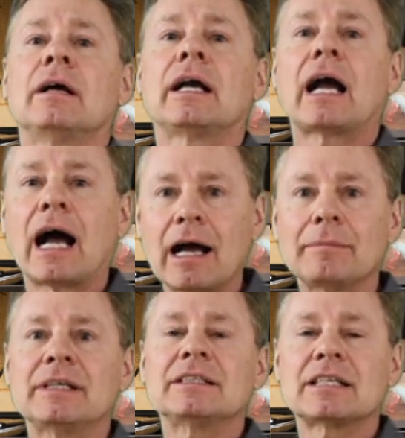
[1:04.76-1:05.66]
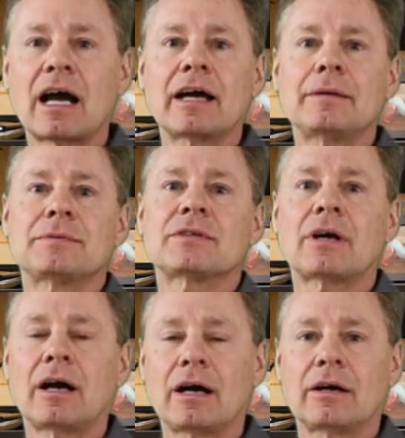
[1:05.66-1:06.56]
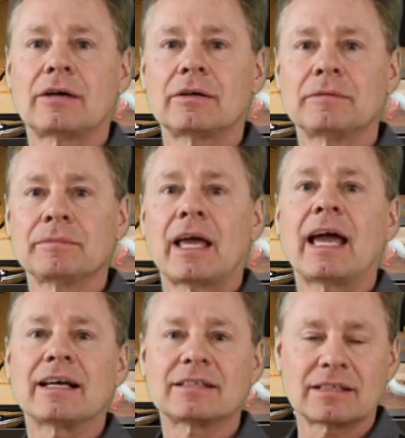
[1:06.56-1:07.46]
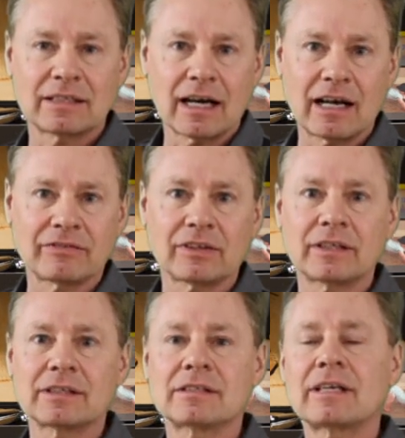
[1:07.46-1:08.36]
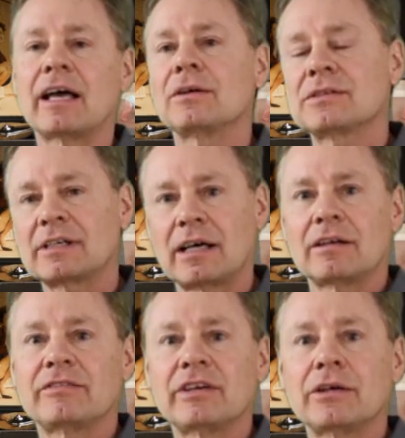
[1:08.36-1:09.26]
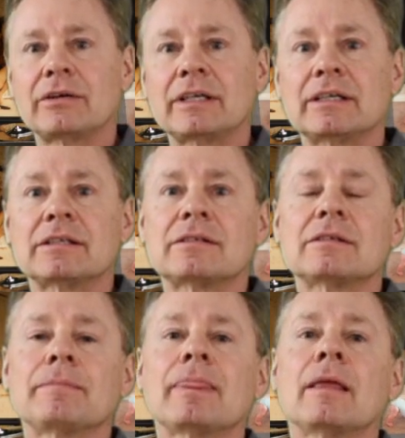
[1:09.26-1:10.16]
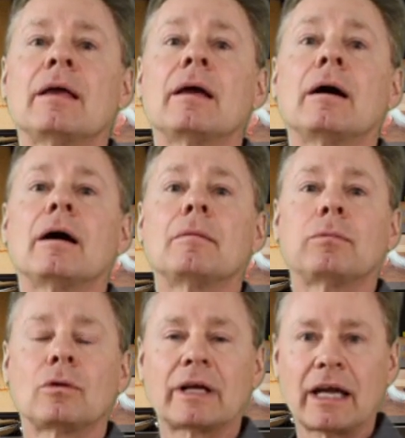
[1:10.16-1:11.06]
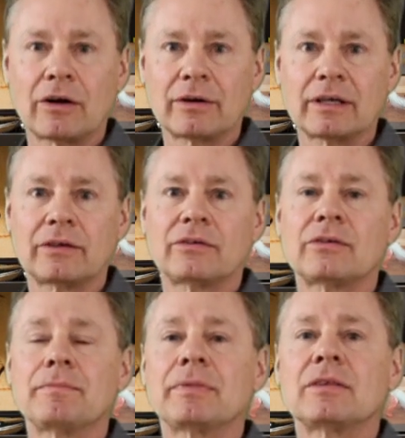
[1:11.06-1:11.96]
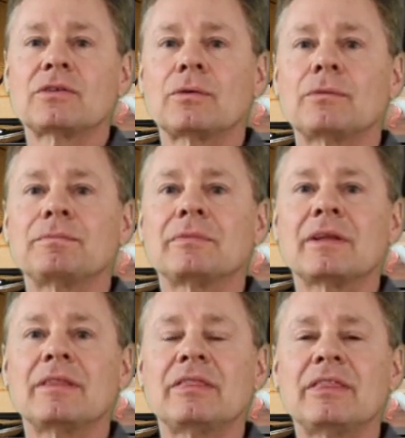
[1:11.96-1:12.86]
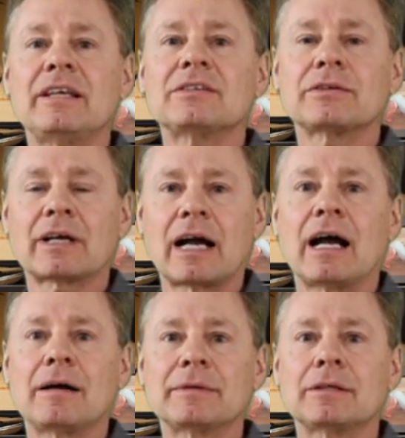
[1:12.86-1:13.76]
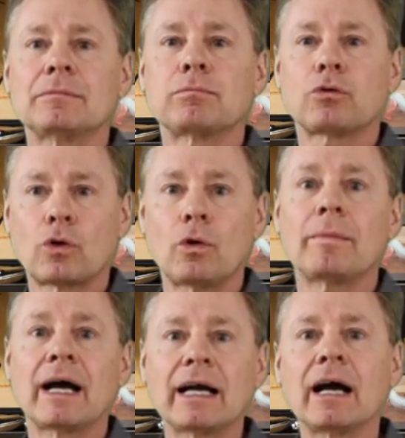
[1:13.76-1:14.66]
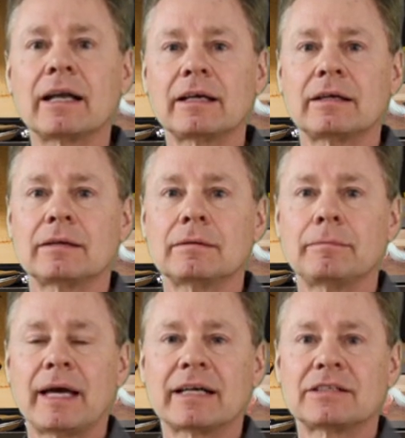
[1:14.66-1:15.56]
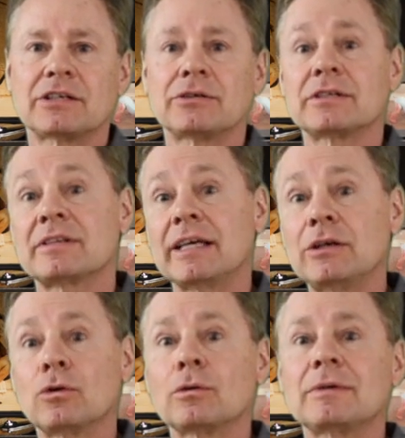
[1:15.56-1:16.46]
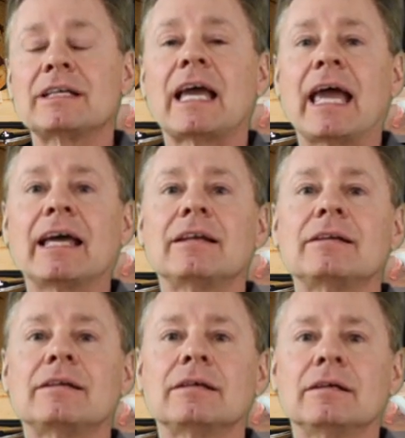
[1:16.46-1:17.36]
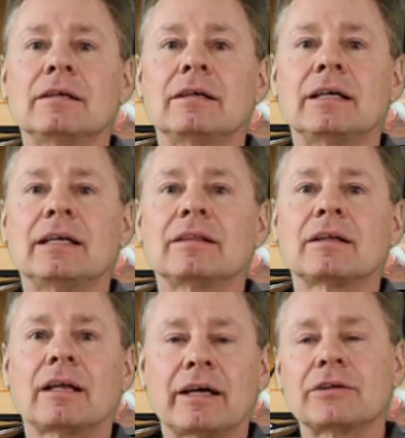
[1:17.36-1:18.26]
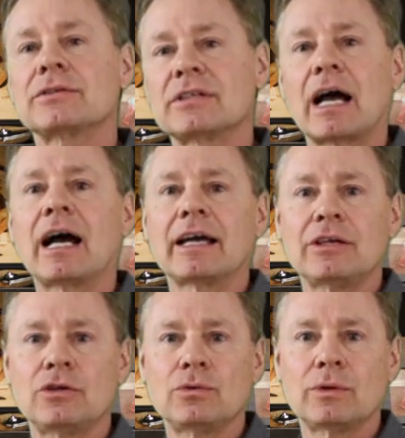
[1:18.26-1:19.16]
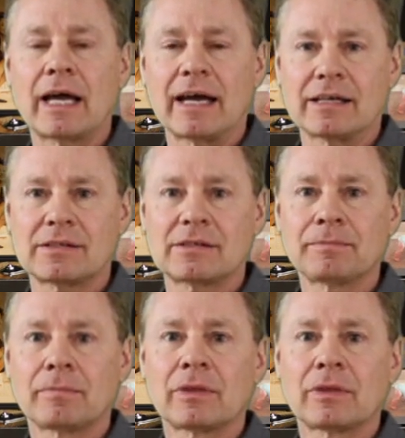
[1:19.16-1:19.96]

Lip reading: Common types are Acidophilus, L. salivarius, Bulgarius. So these are common probiotic bacteria. They normally end in the letters IUS.